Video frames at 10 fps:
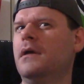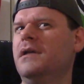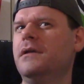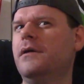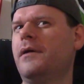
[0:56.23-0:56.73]

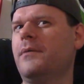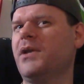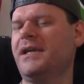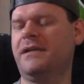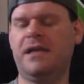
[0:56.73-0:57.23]
You know what I
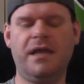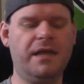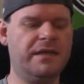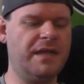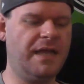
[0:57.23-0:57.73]
mean?
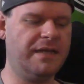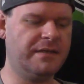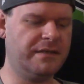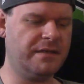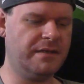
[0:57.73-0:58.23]

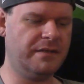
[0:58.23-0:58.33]
And